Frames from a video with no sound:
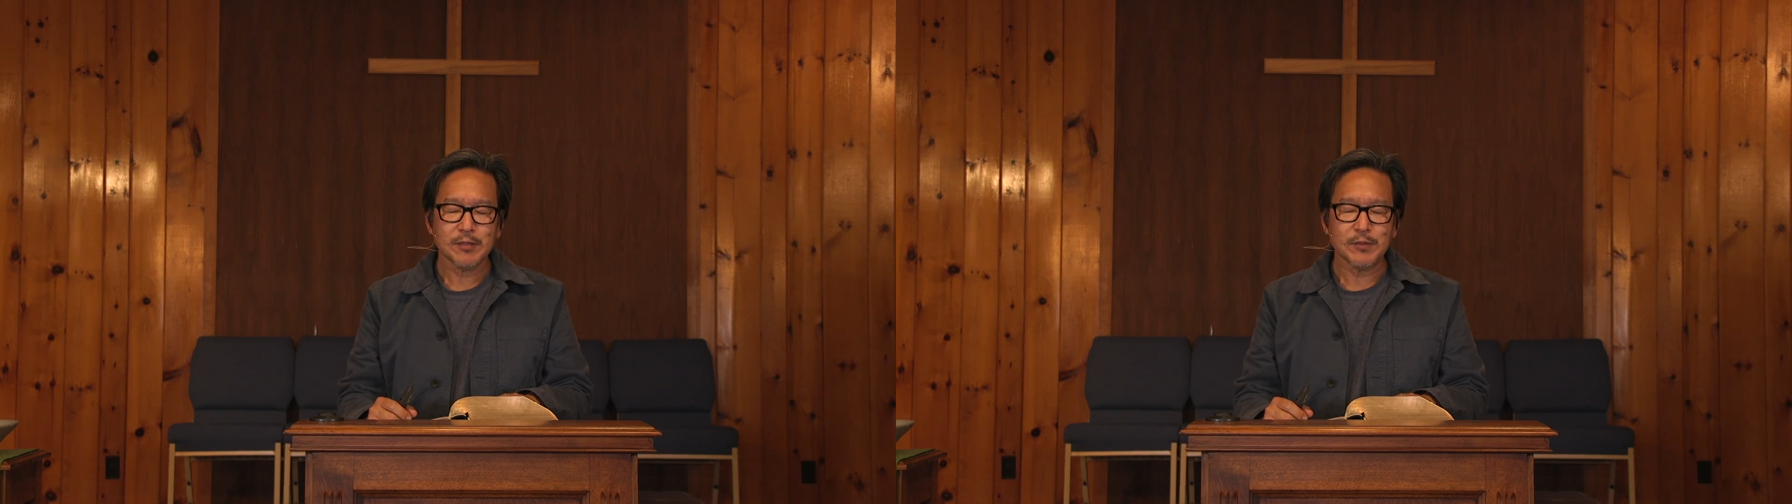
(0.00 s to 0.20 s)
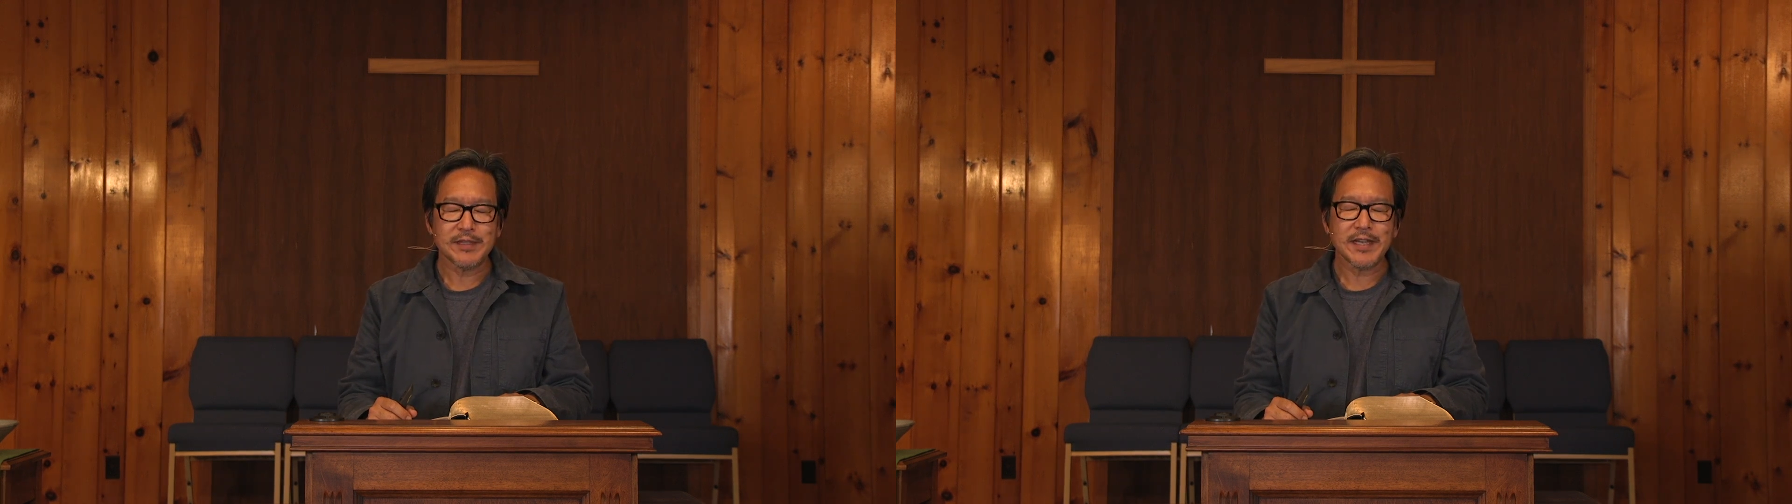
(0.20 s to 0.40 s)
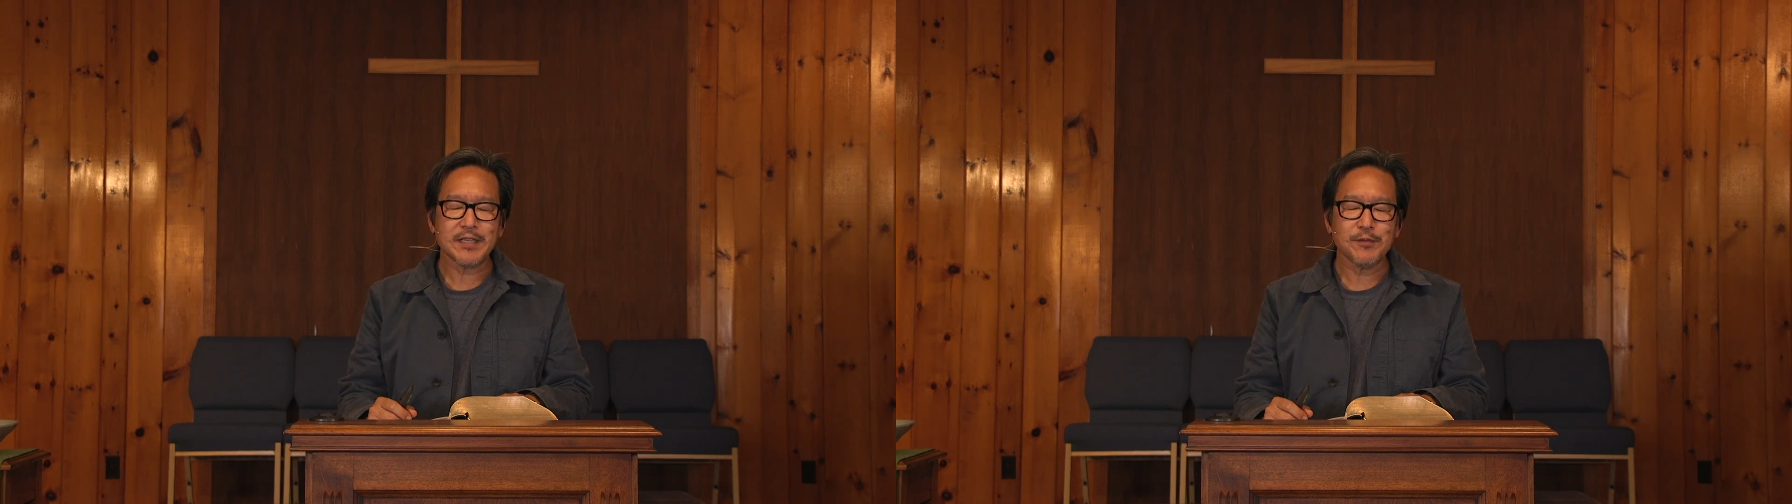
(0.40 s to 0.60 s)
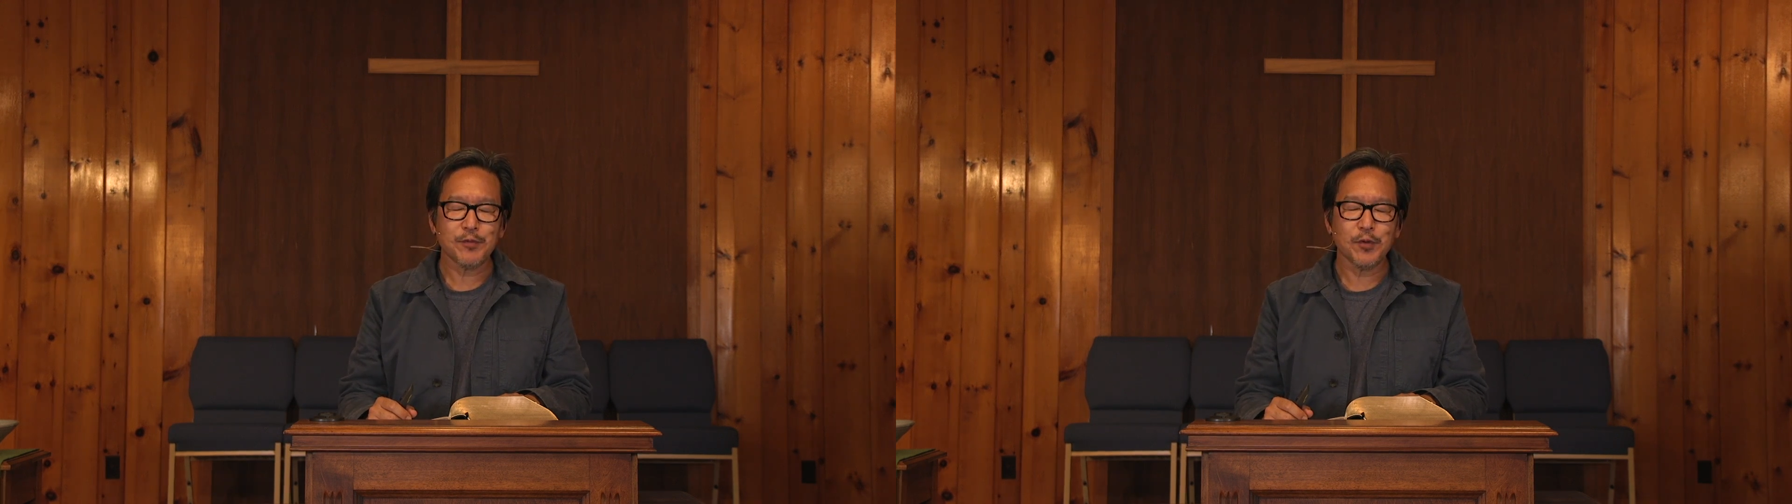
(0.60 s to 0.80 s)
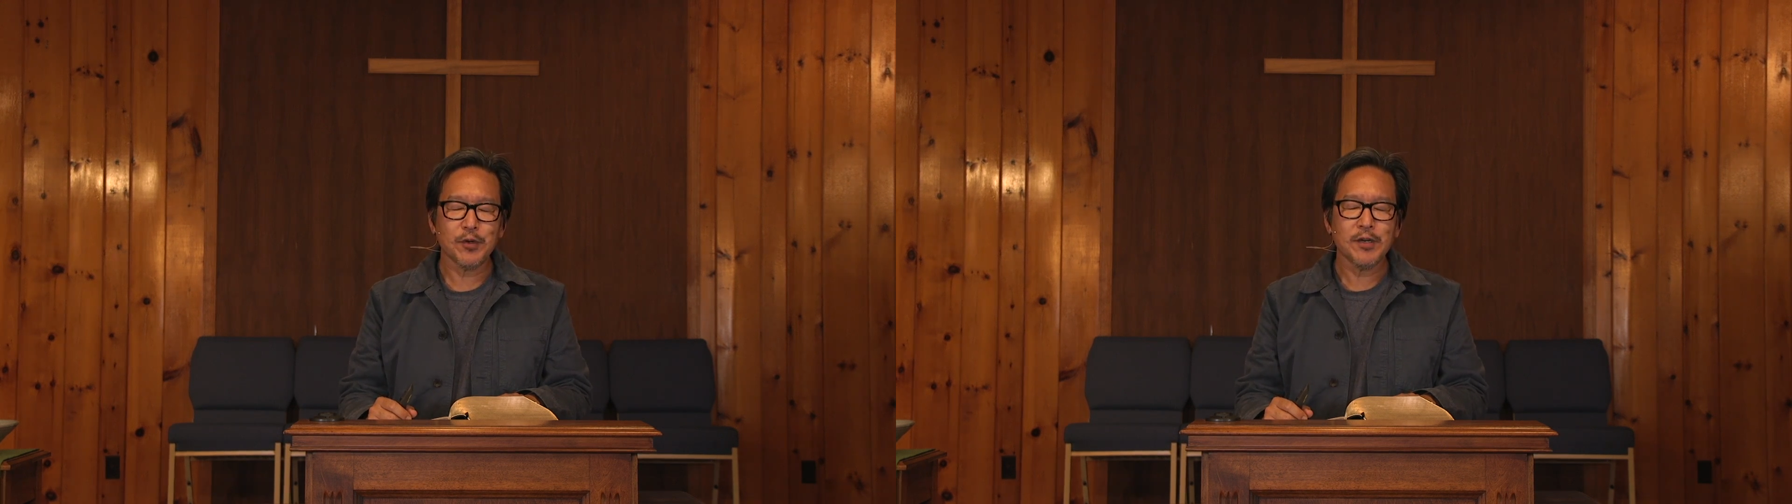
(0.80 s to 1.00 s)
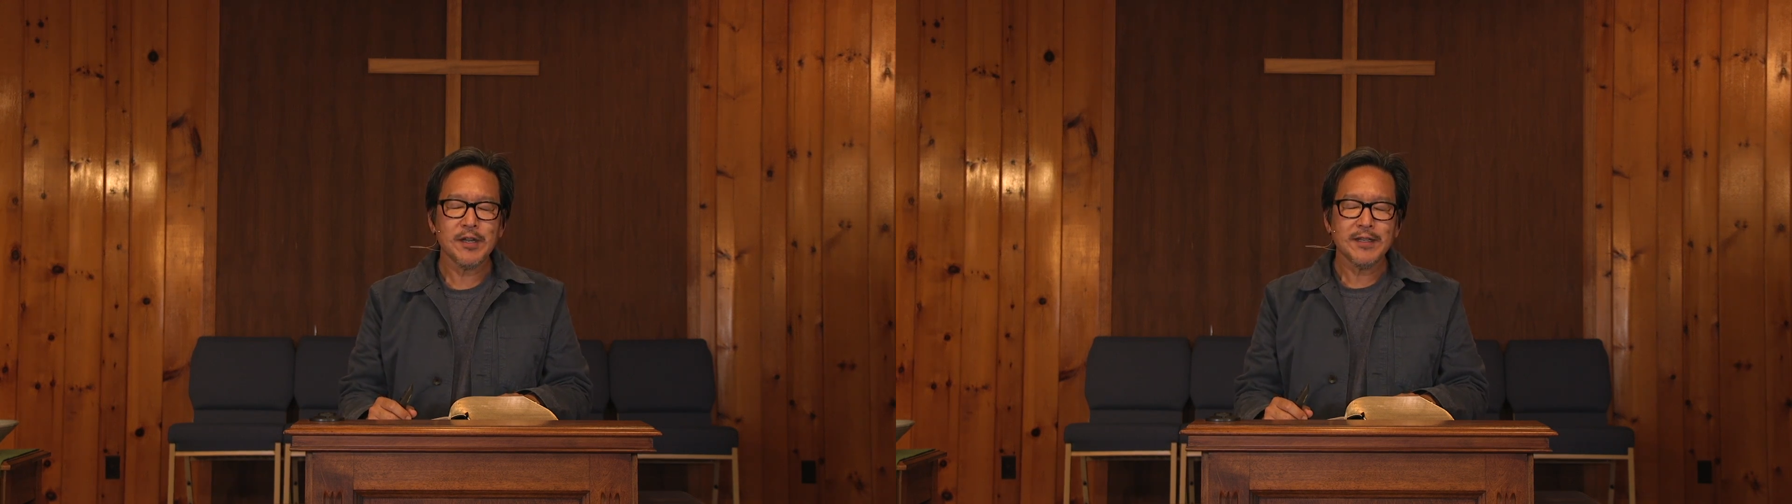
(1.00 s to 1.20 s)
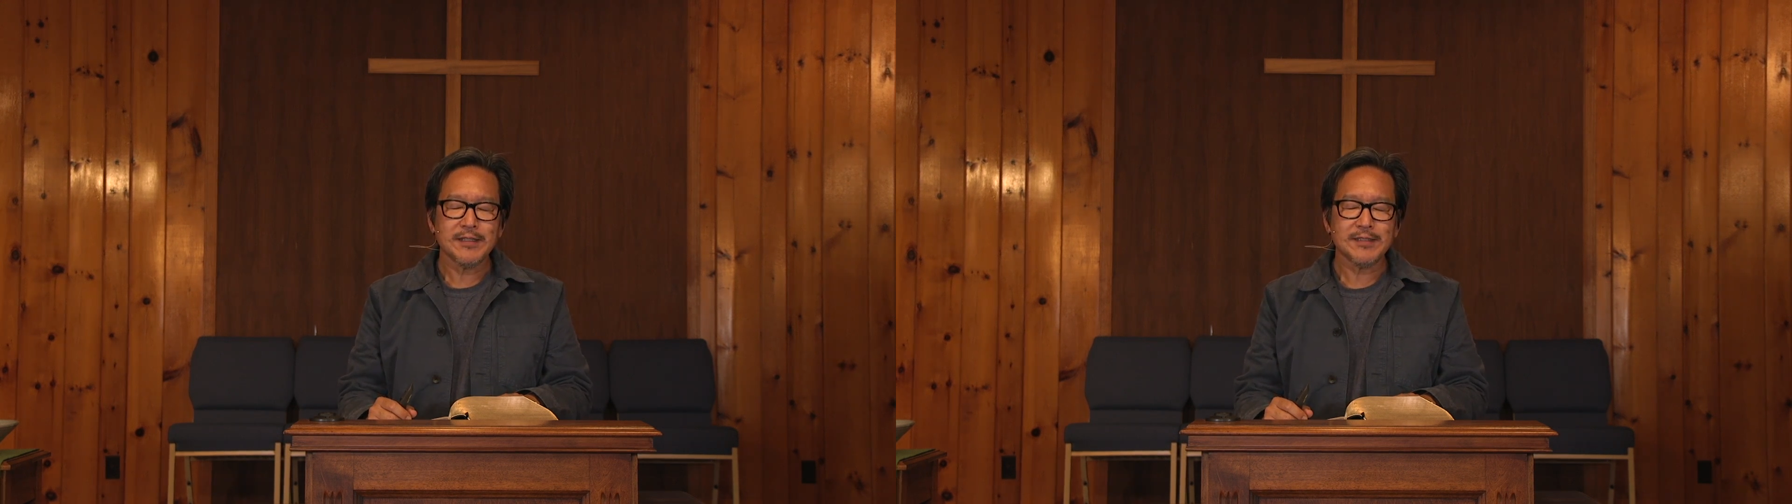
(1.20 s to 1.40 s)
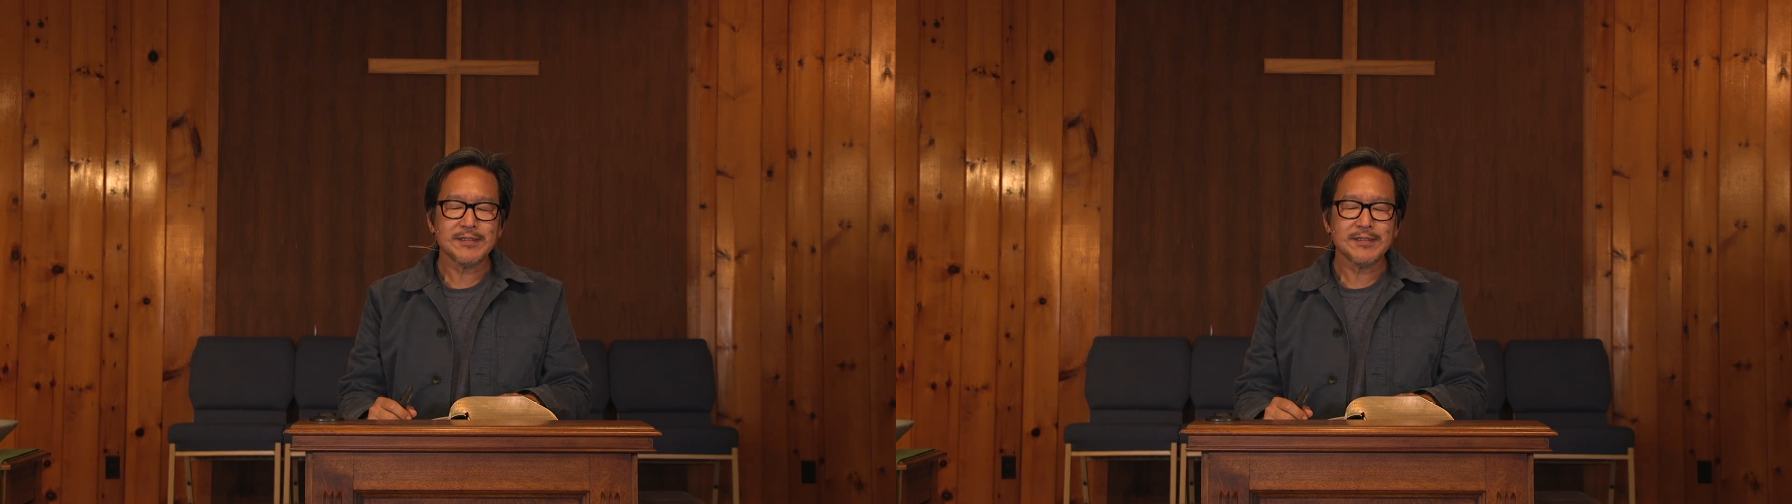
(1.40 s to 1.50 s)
We thank you for the